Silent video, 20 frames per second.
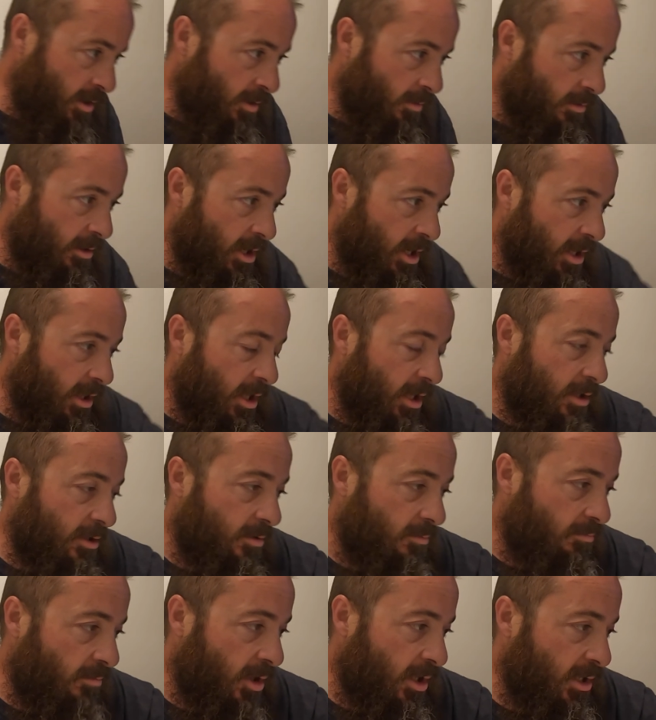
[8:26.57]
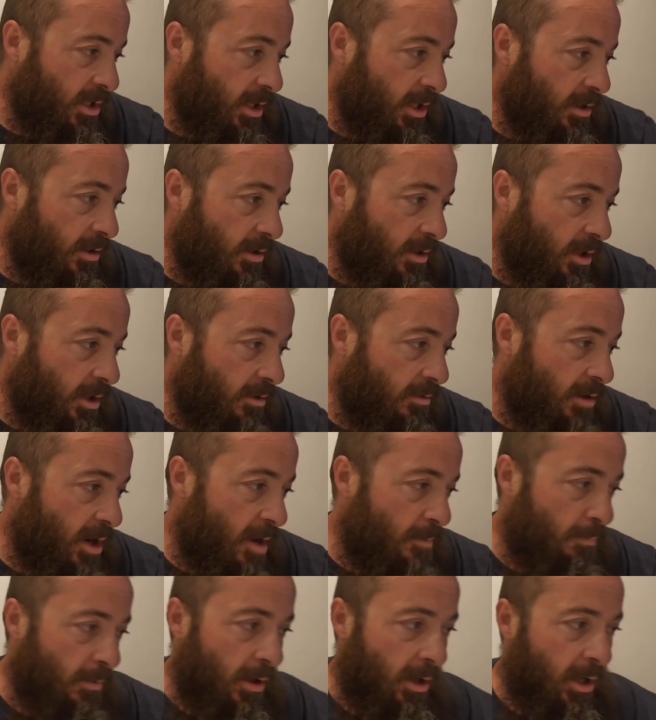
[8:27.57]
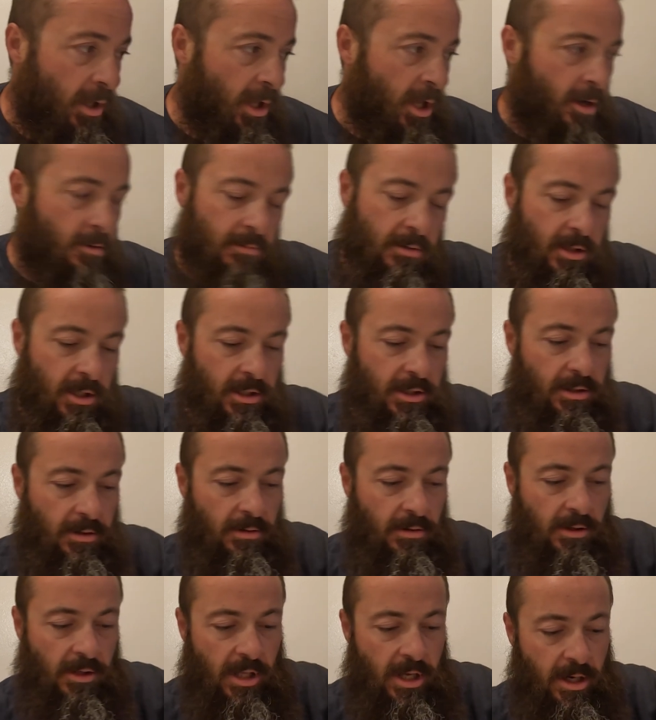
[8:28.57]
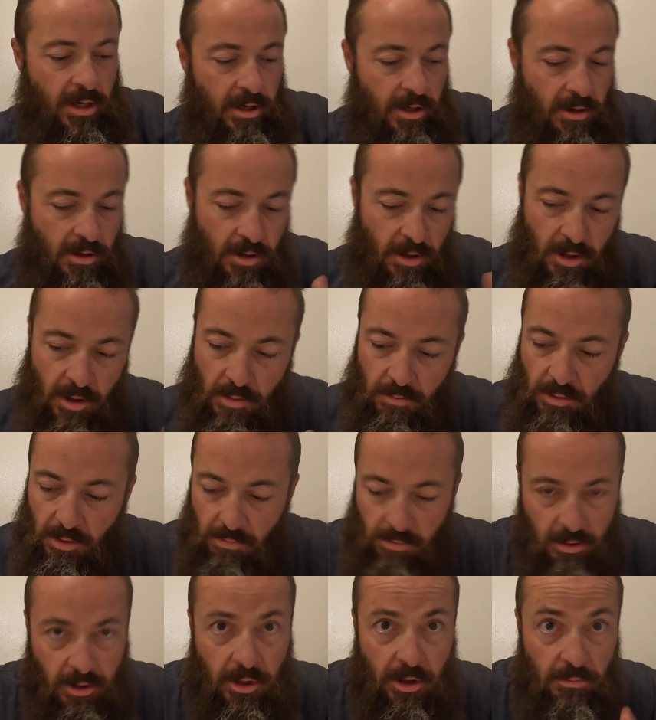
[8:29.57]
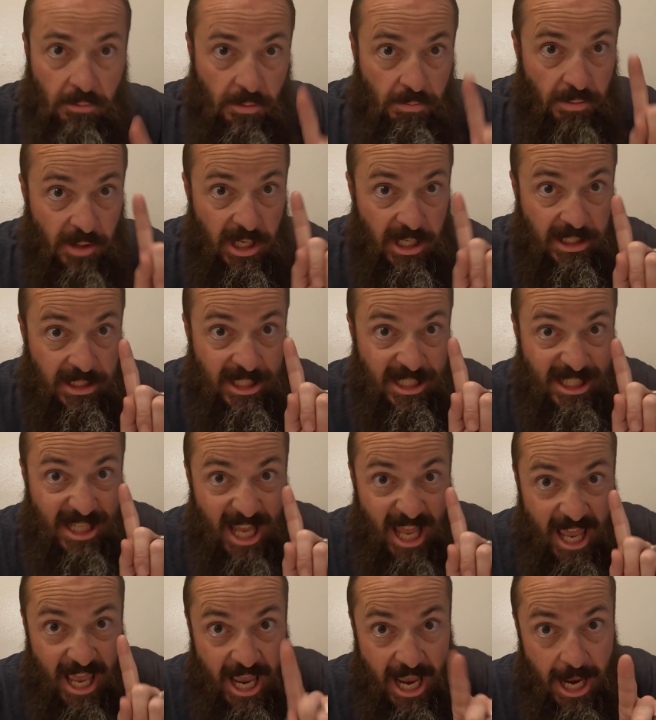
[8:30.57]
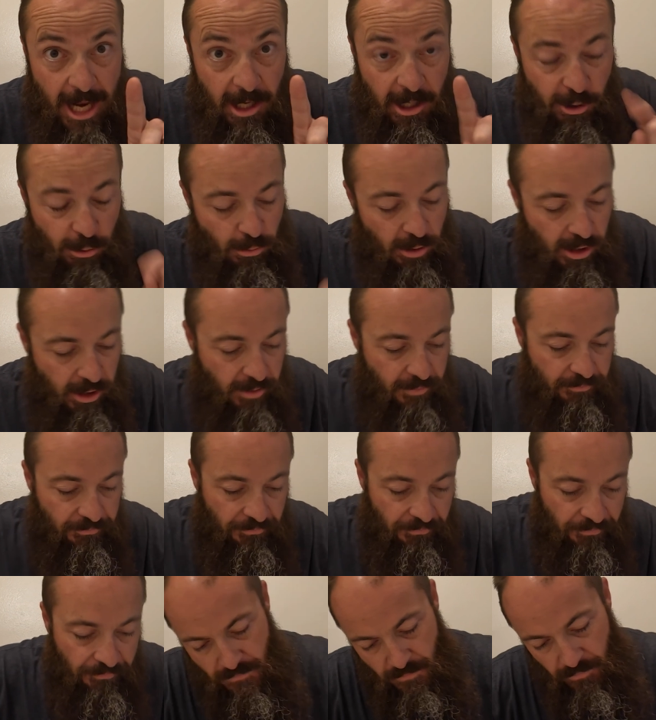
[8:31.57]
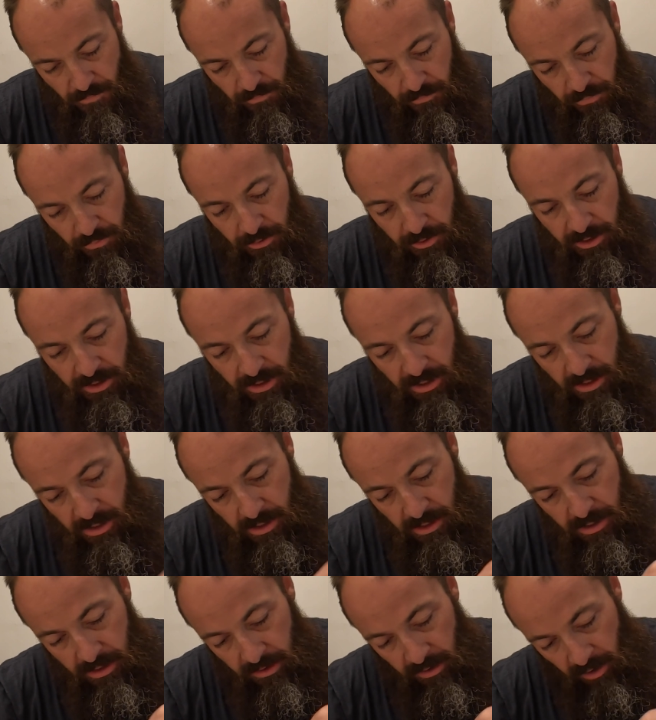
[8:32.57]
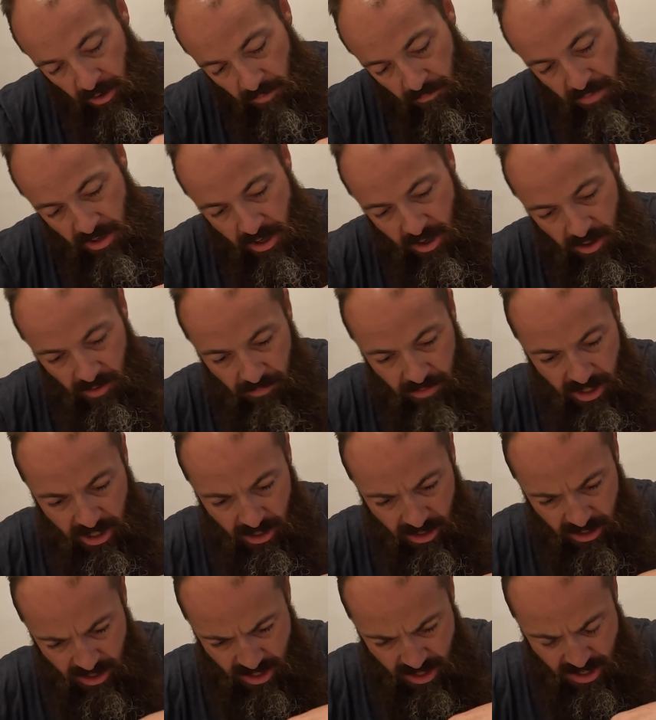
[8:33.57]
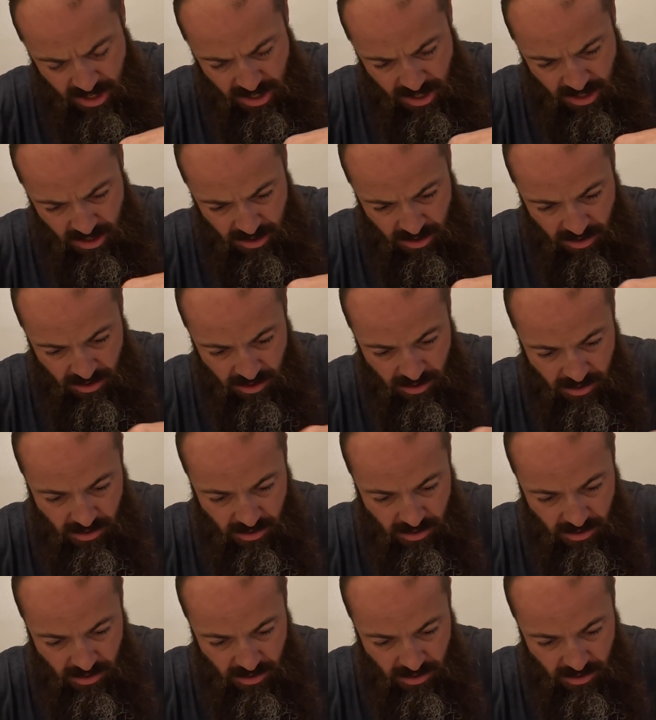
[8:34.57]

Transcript: other one had like some rusty looking crap on it. That one doesn't look like it, but we're gonna replace it anyway. Put the top bearing back in.